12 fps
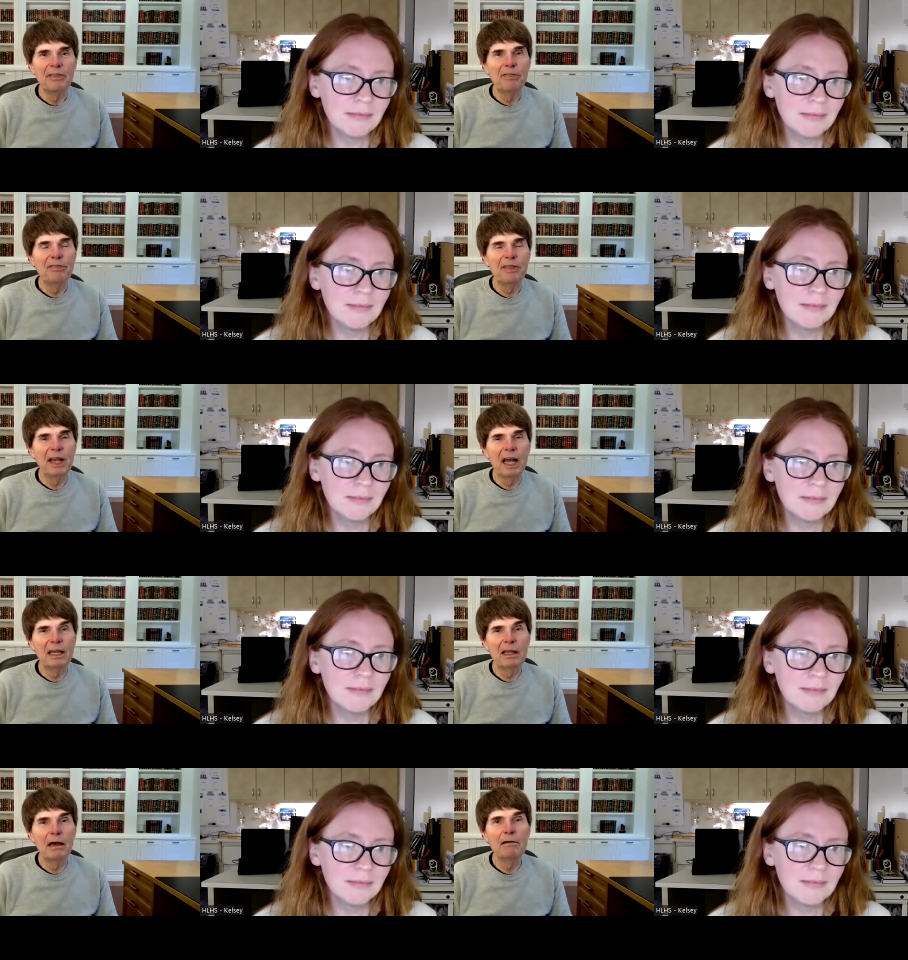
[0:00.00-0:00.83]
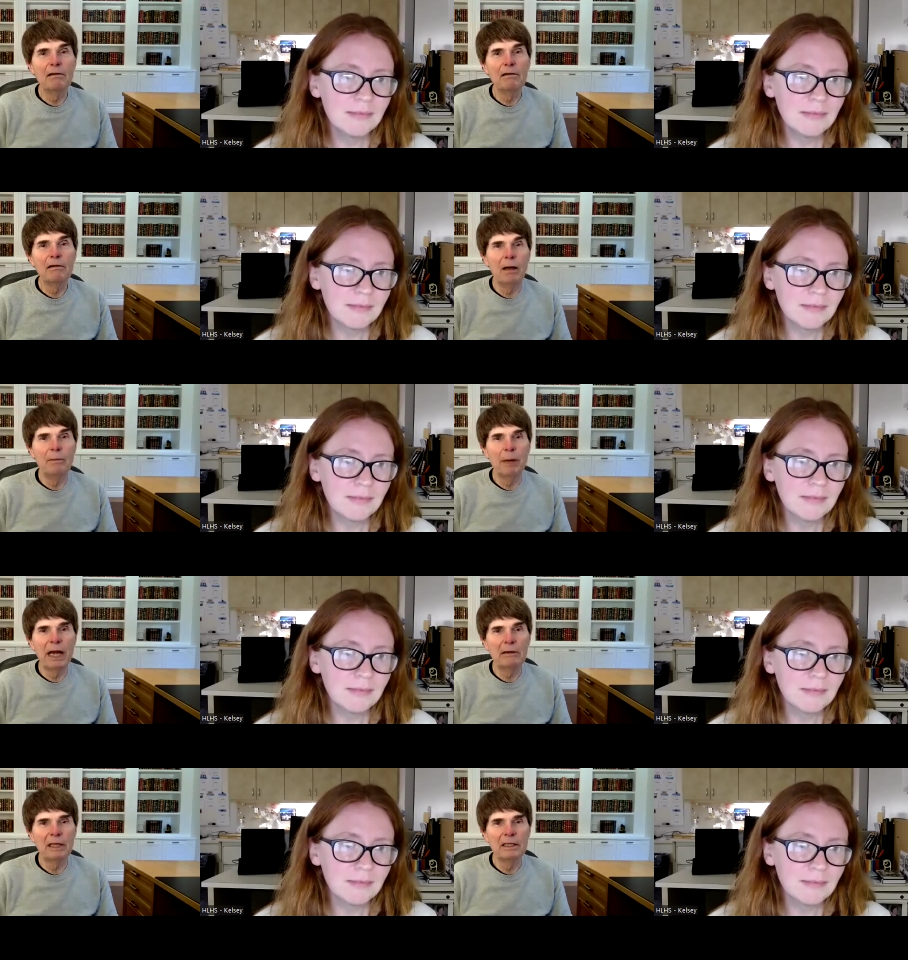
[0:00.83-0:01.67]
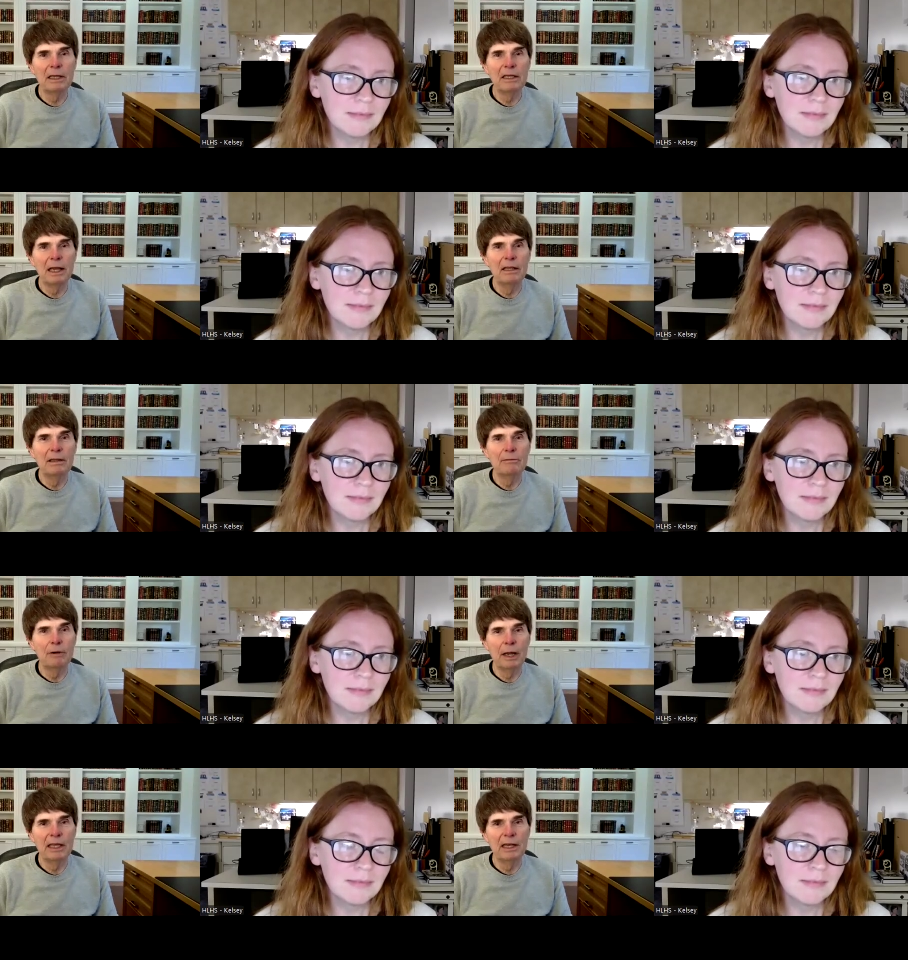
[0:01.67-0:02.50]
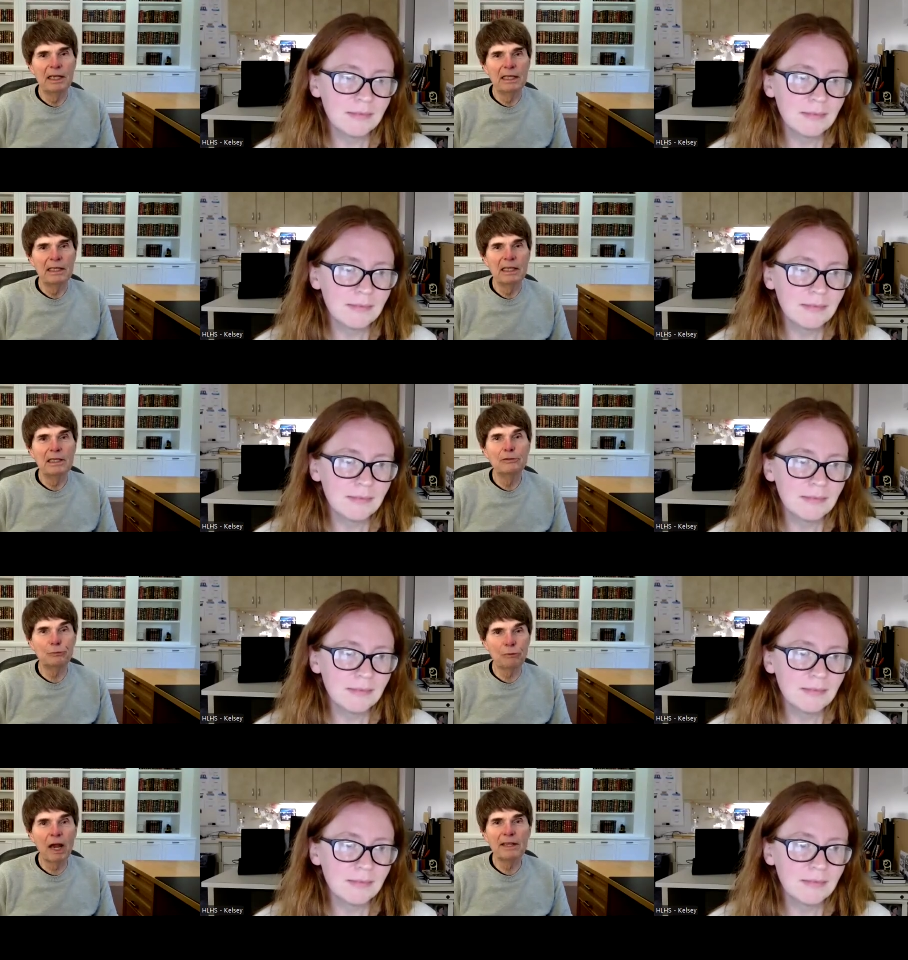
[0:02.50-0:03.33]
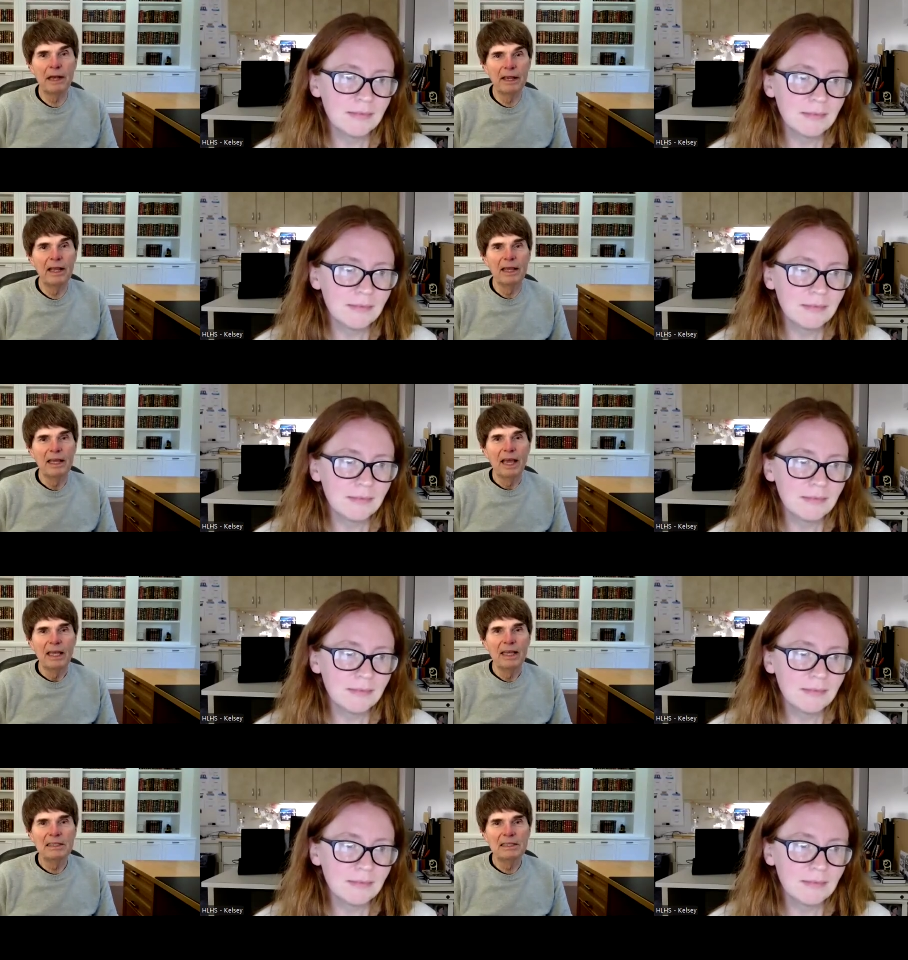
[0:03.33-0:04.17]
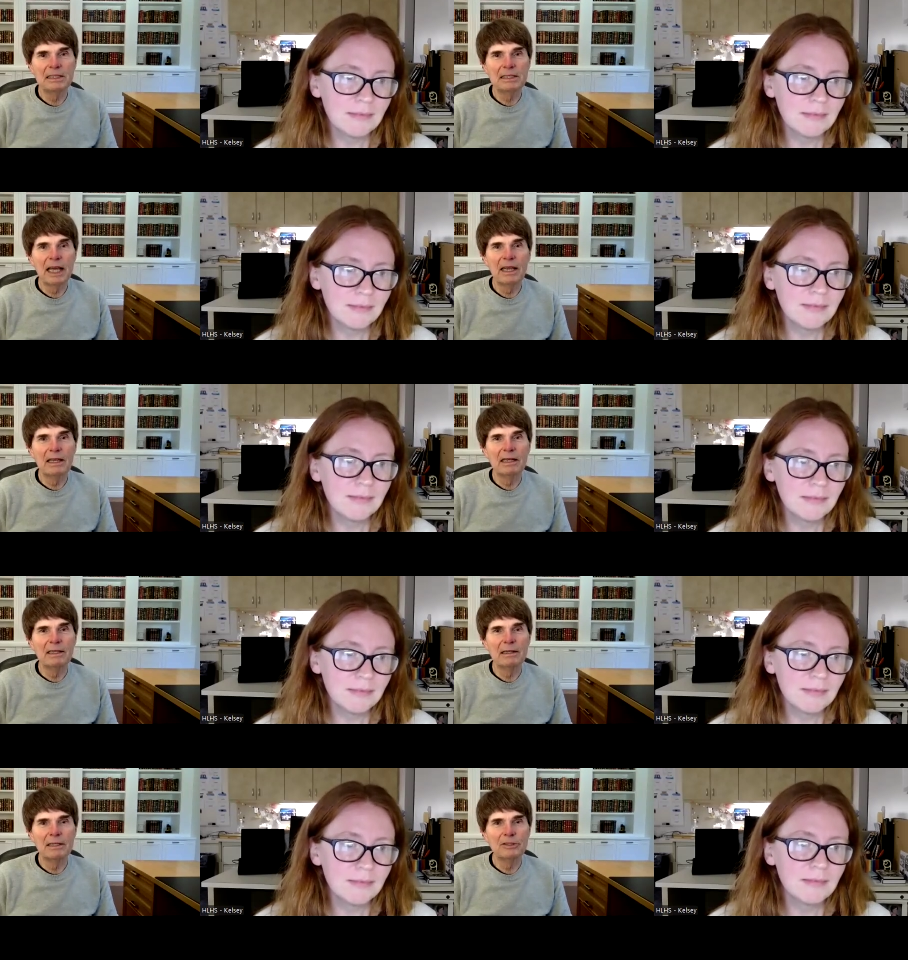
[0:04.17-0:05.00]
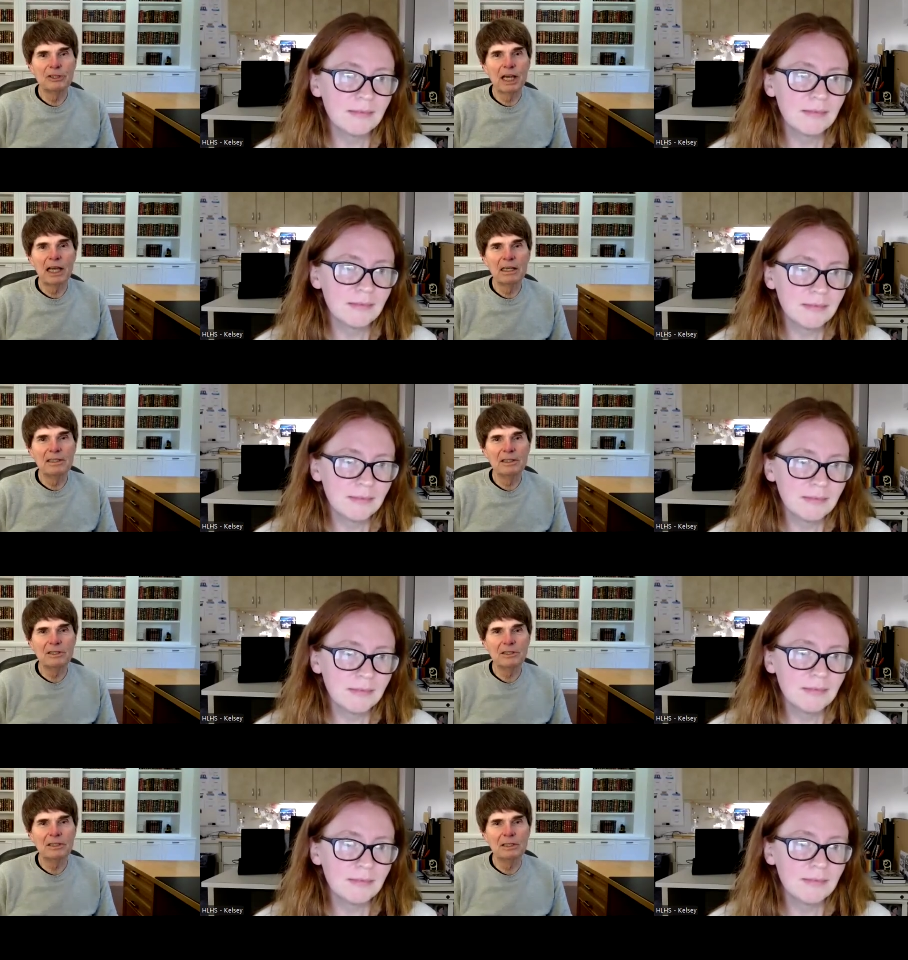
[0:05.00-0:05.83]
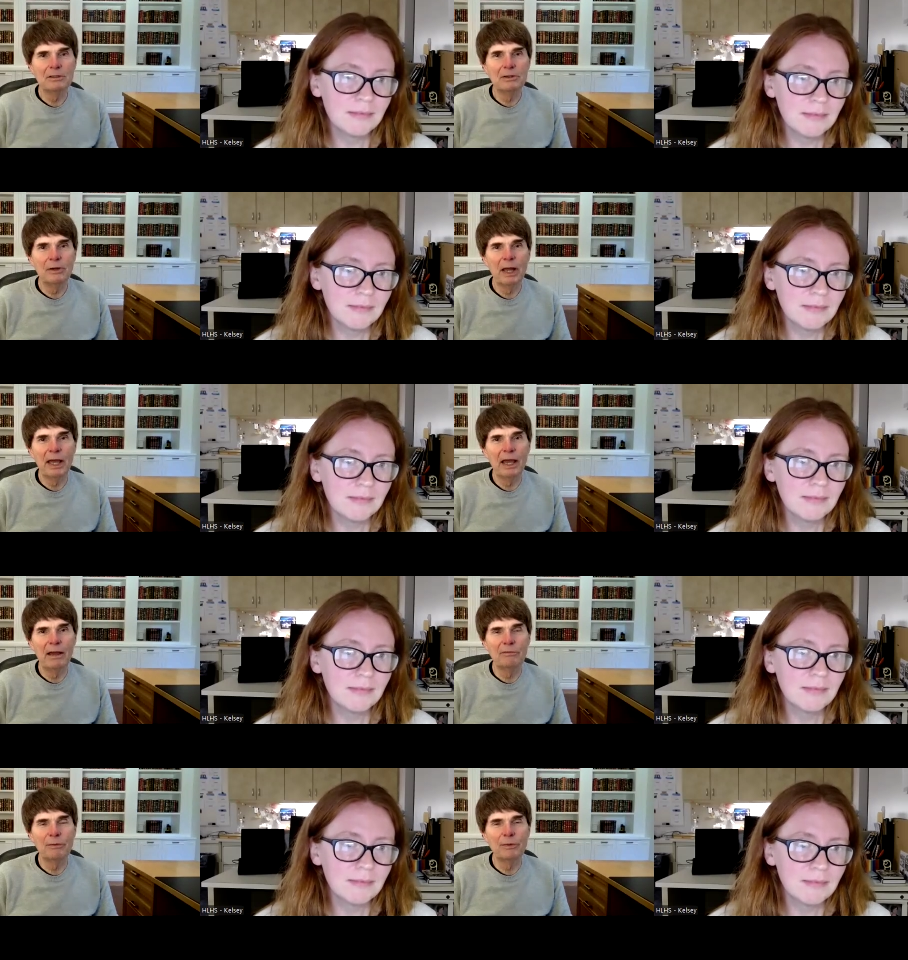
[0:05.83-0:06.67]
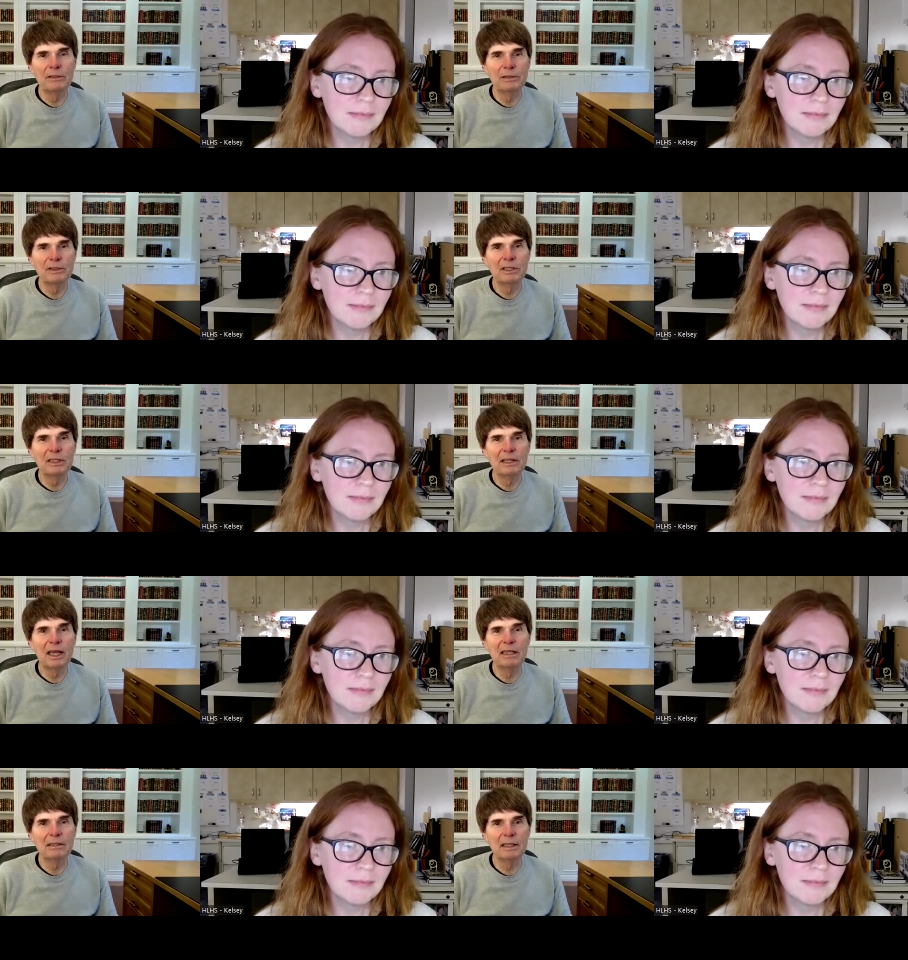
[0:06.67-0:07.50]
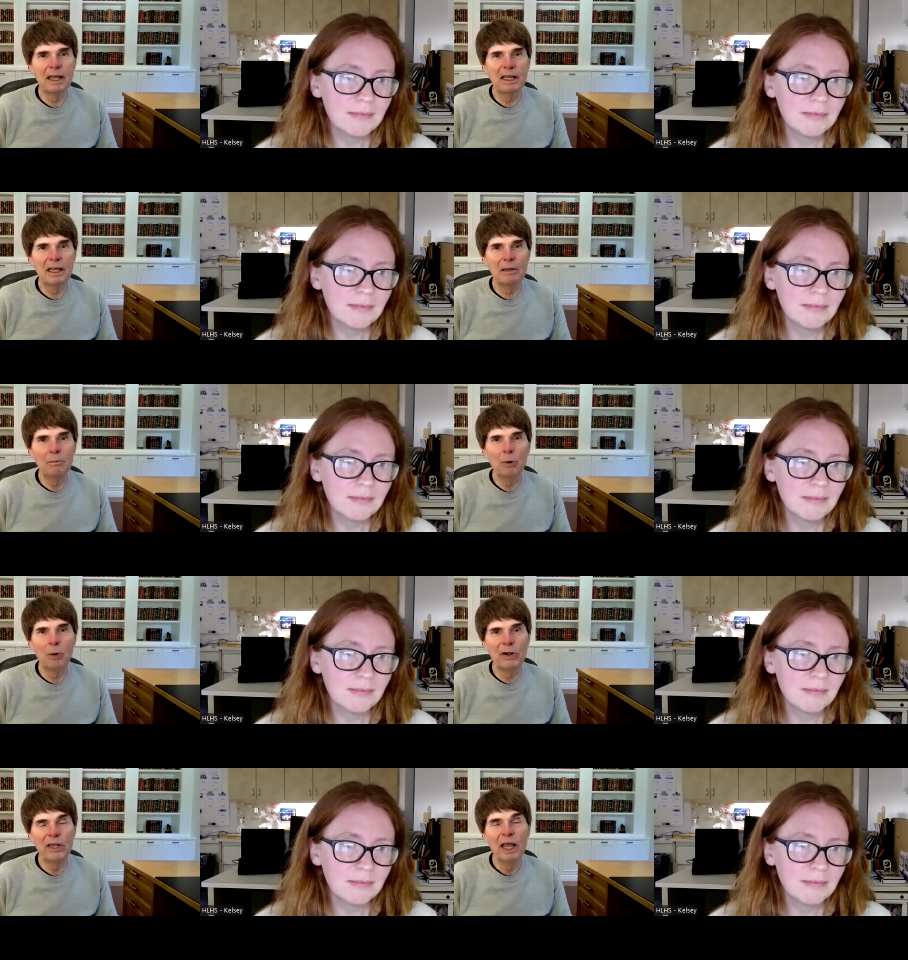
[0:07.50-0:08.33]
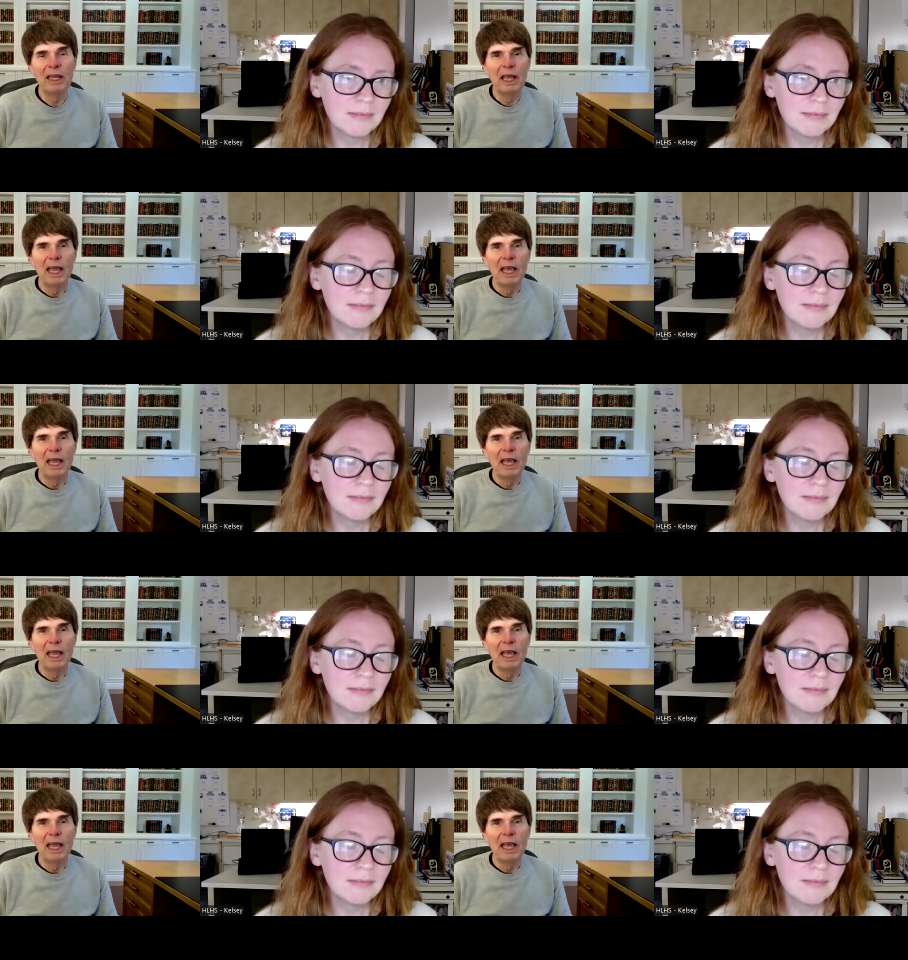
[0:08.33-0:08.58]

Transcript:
Speaker 1: The thing I love about it, writing, is writing. It's that challenge that you have when you sit down at the keyboard.